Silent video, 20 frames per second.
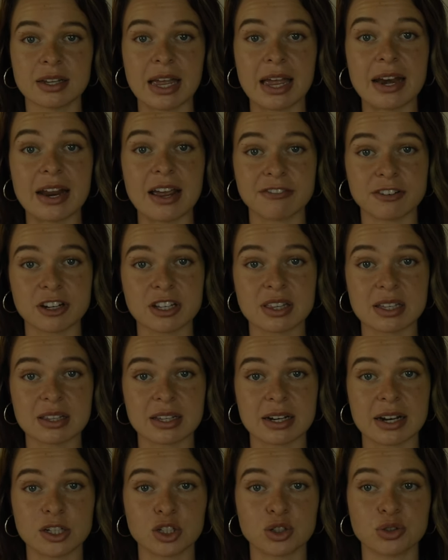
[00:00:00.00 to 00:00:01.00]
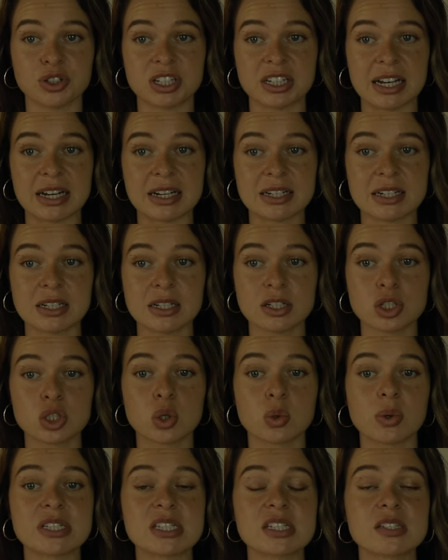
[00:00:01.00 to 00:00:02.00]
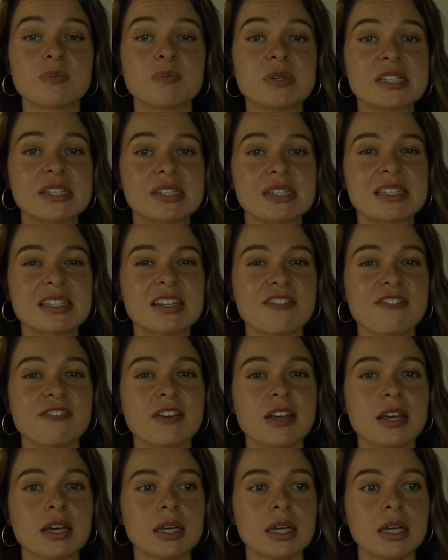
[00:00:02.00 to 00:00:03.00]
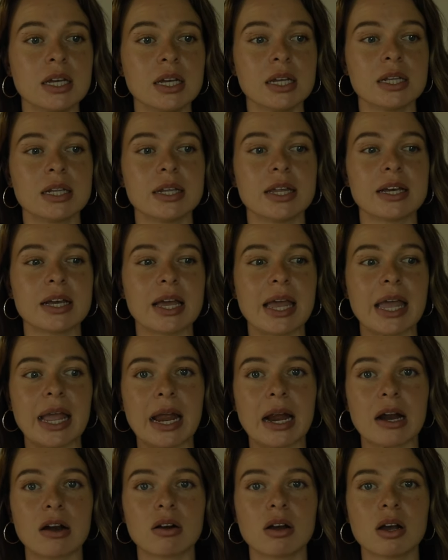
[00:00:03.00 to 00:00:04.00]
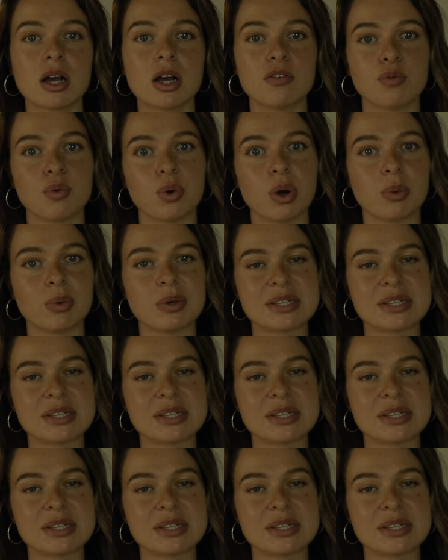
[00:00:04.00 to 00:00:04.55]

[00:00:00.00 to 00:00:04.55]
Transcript: and everything that I created to a specific like era of what